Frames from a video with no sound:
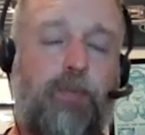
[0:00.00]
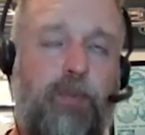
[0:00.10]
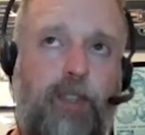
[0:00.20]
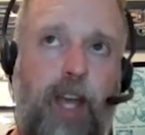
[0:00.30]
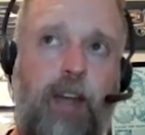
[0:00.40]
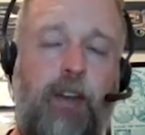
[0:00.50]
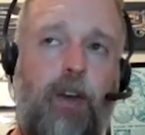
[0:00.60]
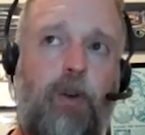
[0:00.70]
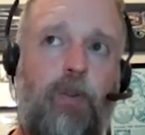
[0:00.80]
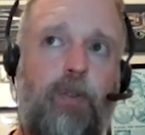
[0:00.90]
Side
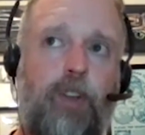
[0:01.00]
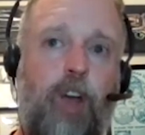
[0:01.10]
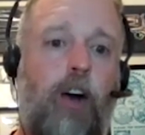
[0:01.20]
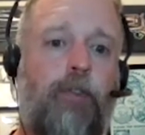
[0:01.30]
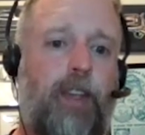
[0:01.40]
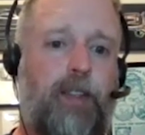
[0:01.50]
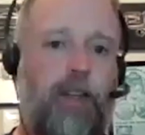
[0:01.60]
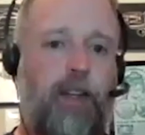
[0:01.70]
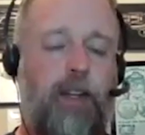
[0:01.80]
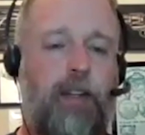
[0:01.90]
note, coffee is
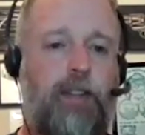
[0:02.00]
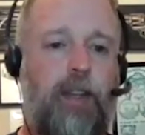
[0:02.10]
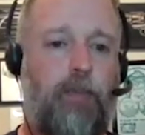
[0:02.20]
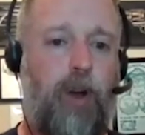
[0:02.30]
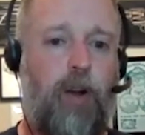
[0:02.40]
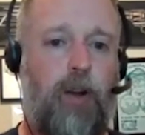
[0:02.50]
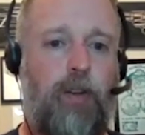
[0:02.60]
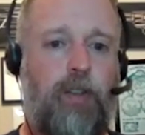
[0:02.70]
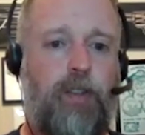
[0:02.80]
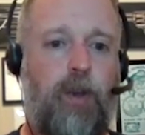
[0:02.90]
an adenosine blocker,
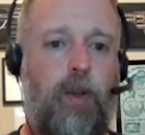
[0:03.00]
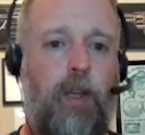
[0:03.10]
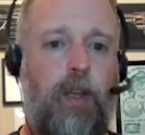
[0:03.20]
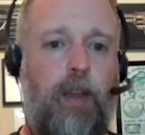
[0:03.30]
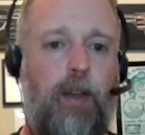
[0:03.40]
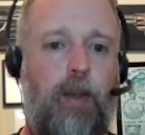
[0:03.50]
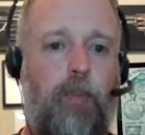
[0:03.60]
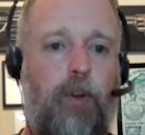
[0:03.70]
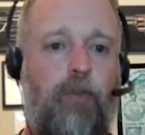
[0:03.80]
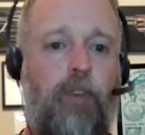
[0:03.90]
so it
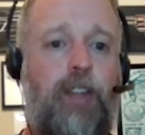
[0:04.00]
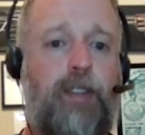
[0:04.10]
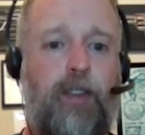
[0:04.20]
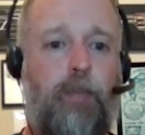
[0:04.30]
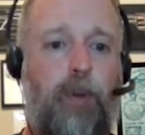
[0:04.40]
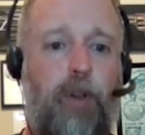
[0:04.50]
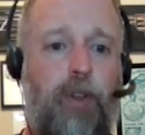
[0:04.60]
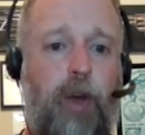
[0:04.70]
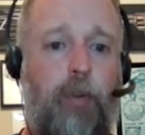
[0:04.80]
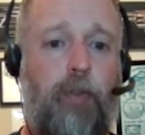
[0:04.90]
prevents the
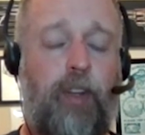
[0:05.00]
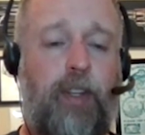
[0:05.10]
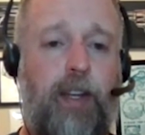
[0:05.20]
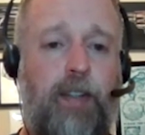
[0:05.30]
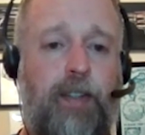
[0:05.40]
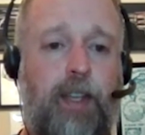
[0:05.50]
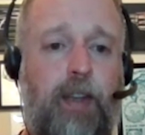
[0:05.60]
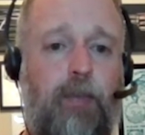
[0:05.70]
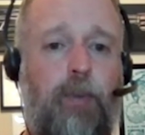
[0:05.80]
buildup of adenosine.